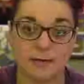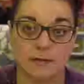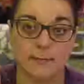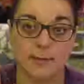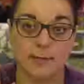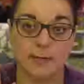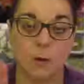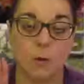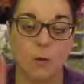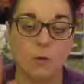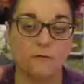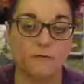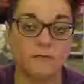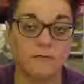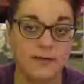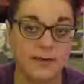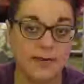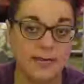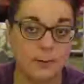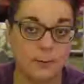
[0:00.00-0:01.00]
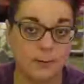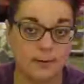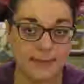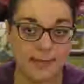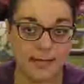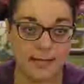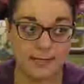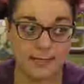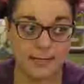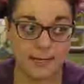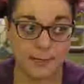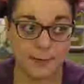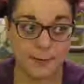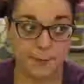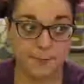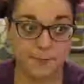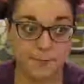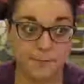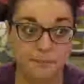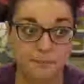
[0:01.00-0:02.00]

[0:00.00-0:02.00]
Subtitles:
I'll make a whole video on that later.